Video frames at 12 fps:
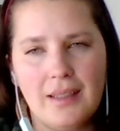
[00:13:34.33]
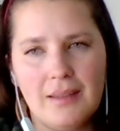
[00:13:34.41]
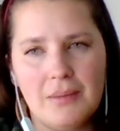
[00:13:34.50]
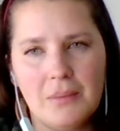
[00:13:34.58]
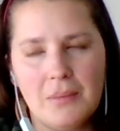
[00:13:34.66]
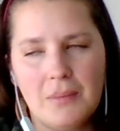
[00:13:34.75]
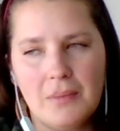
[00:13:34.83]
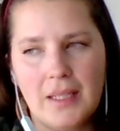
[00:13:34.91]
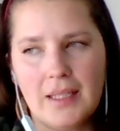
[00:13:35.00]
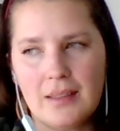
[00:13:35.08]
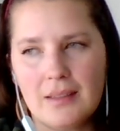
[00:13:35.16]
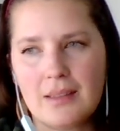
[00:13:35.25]
Um,
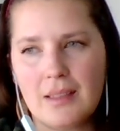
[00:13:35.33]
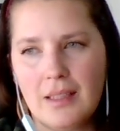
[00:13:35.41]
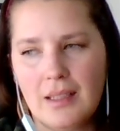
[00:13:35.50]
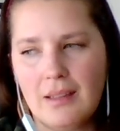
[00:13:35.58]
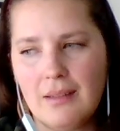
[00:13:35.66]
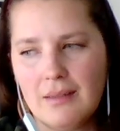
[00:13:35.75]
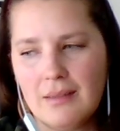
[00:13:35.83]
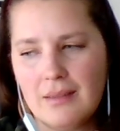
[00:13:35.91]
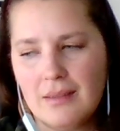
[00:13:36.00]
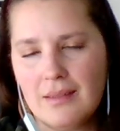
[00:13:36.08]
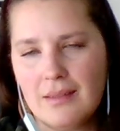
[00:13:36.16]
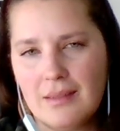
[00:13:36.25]
I could see like
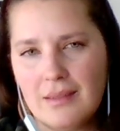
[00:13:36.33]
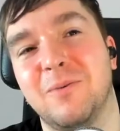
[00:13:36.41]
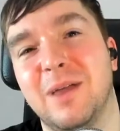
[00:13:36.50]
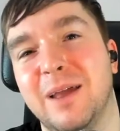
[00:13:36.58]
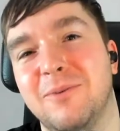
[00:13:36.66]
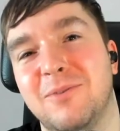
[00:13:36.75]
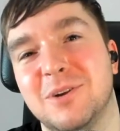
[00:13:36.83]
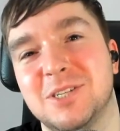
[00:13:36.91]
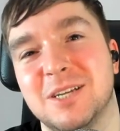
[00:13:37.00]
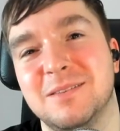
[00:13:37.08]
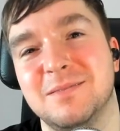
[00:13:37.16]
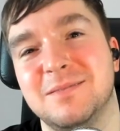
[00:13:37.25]
like what like
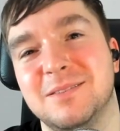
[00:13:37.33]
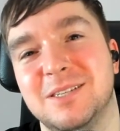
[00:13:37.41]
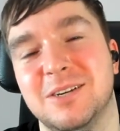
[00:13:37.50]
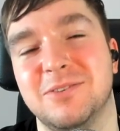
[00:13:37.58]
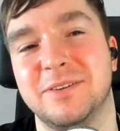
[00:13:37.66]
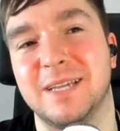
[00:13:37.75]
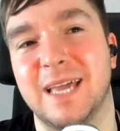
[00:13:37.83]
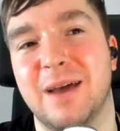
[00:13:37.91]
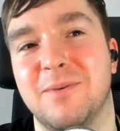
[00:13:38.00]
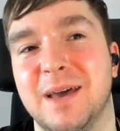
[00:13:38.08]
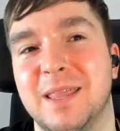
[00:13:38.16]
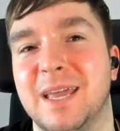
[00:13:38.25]
Russian children
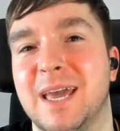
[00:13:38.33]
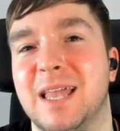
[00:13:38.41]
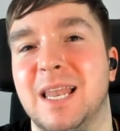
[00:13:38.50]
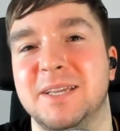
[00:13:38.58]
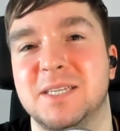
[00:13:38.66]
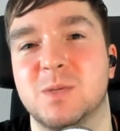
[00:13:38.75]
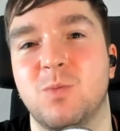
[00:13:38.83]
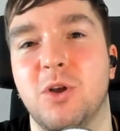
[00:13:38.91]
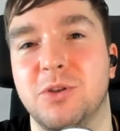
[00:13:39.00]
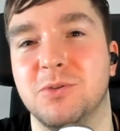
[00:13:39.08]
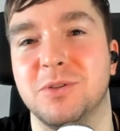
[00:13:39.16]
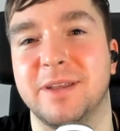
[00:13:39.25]
get, where they get like
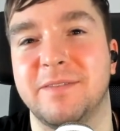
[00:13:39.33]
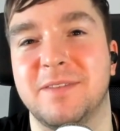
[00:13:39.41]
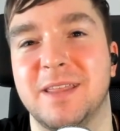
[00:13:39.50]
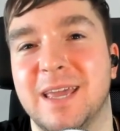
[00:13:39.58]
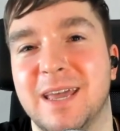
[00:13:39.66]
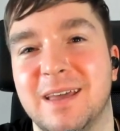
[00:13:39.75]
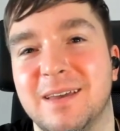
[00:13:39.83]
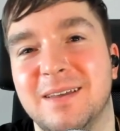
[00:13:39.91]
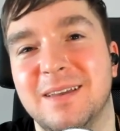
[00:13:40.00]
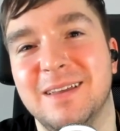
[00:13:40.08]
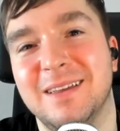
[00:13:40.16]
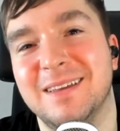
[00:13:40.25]
swaddled after they get.
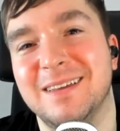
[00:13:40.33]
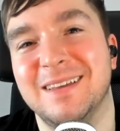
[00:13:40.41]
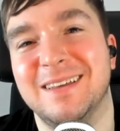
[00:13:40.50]
Yeah.